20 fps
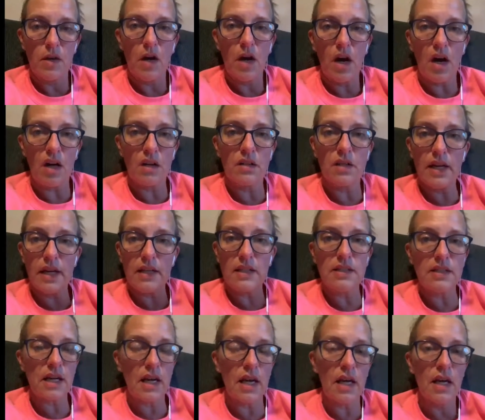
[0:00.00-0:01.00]
Unlike,
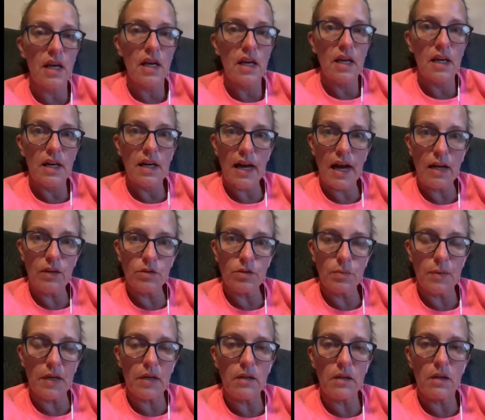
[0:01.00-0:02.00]
say, cow's
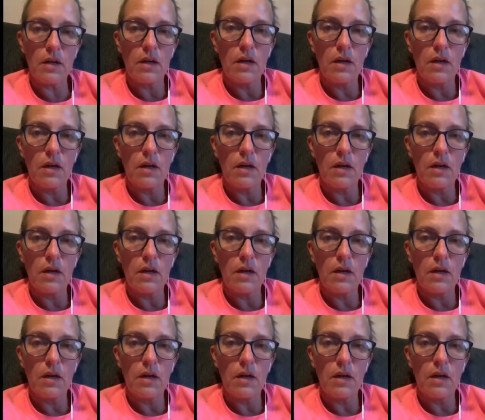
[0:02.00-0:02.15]
milk,